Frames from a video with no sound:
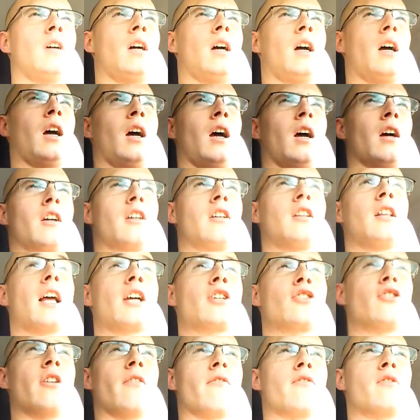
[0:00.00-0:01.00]
uh,
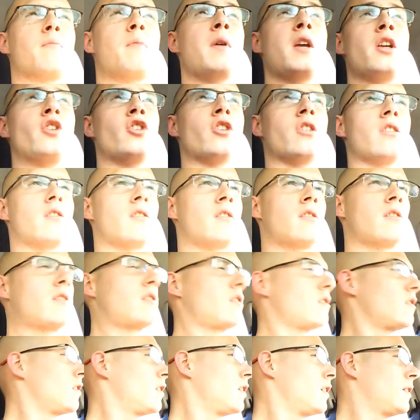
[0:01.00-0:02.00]
collection of
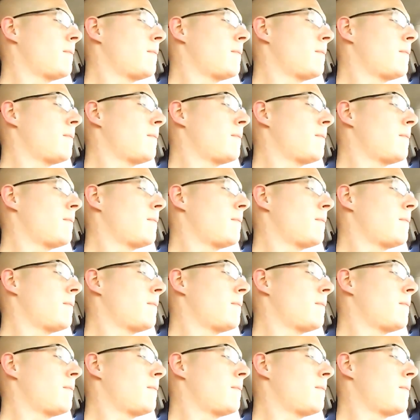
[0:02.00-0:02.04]
speeches,